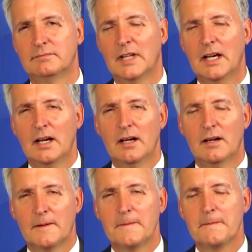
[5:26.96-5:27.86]
us a little bit
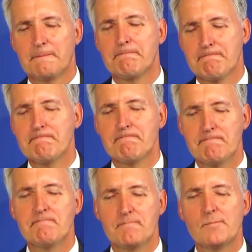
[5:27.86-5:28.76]
about that
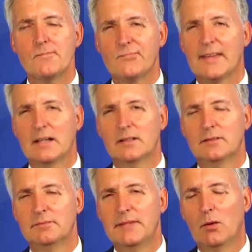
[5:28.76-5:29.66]
legislation.
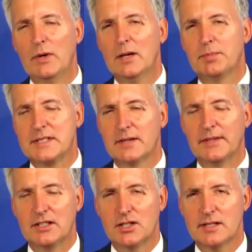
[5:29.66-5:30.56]
Yeah, we at Pacific
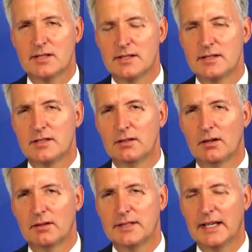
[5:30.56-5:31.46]
Justice Institute are
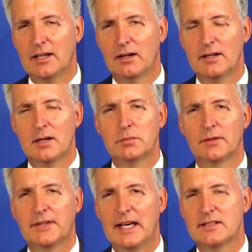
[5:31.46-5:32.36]
taking on a number of
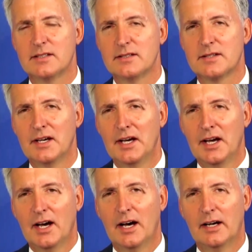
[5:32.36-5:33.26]
cases,
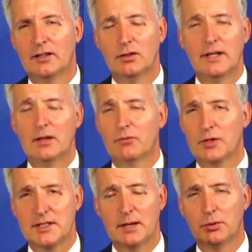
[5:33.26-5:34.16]
including, for
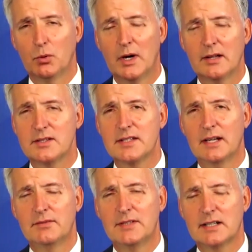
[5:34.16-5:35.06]
example, one in the state of
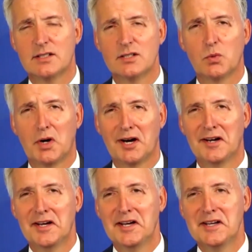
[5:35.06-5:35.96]
Texas where
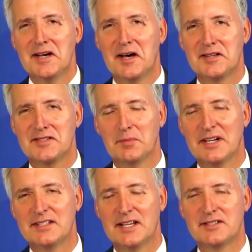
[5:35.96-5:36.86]
someone
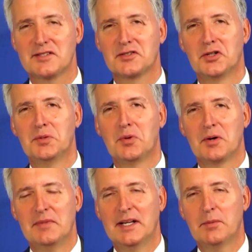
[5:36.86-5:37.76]
attends a school board
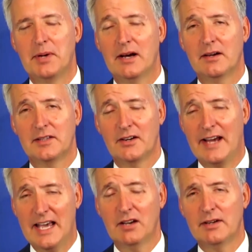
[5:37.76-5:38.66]
meeting, a parent, they're
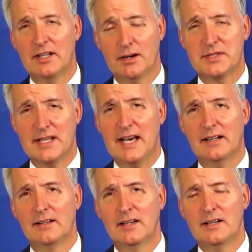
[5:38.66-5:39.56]
angry, they're upset.
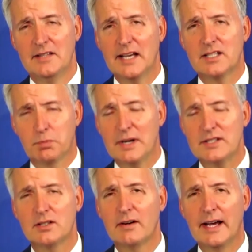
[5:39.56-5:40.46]
They express
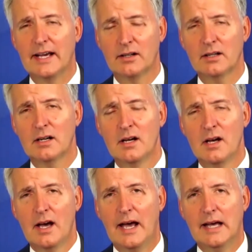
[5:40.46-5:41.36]
their anger
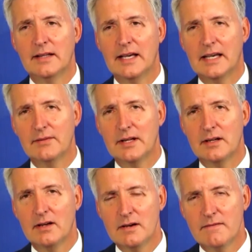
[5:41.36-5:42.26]
and they give it
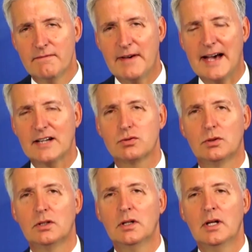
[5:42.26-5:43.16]
factual